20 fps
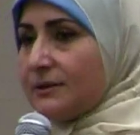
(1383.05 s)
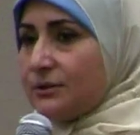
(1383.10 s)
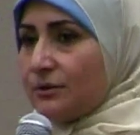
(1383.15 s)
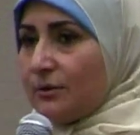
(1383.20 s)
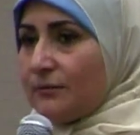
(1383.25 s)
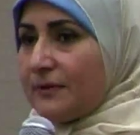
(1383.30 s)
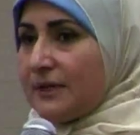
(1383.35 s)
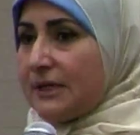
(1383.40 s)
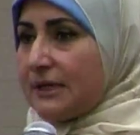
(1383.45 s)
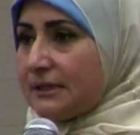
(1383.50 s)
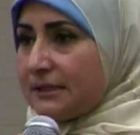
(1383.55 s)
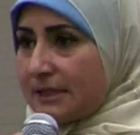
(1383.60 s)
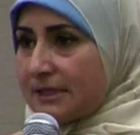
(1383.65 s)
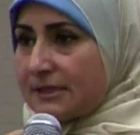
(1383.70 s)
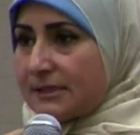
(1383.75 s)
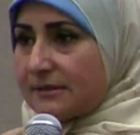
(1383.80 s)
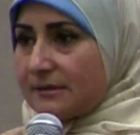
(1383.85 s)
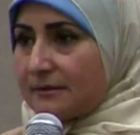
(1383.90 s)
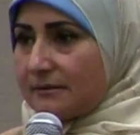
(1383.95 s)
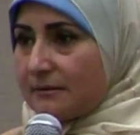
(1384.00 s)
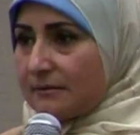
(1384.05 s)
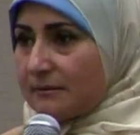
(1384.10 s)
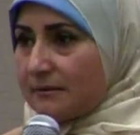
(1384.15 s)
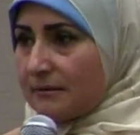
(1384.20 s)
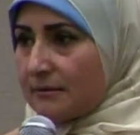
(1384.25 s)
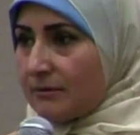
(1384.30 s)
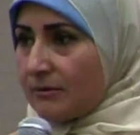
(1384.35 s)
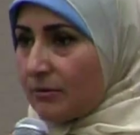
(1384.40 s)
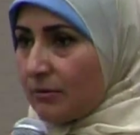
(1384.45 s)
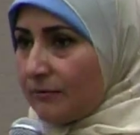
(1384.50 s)
of the intestine
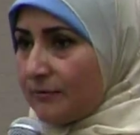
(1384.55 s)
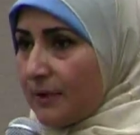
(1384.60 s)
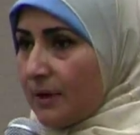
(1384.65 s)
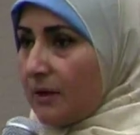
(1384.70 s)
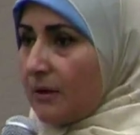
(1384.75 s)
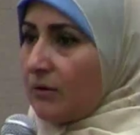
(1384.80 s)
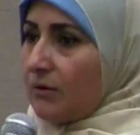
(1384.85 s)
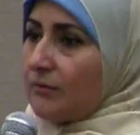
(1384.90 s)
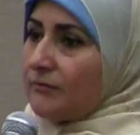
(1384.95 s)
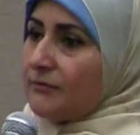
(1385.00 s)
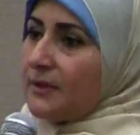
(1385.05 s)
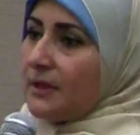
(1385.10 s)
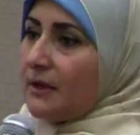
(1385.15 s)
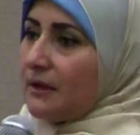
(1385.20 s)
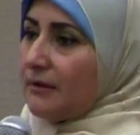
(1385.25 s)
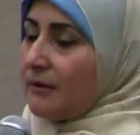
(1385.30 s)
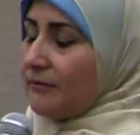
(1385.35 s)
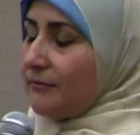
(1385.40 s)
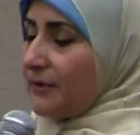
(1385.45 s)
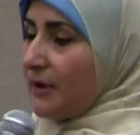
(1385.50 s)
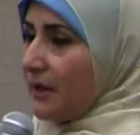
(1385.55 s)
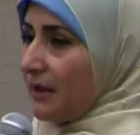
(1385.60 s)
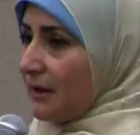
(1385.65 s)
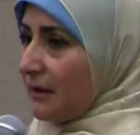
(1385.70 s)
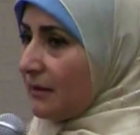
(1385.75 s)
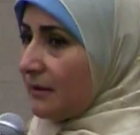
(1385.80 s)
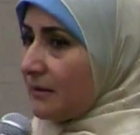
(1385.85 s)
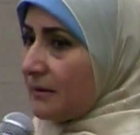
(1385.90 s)
of the fly,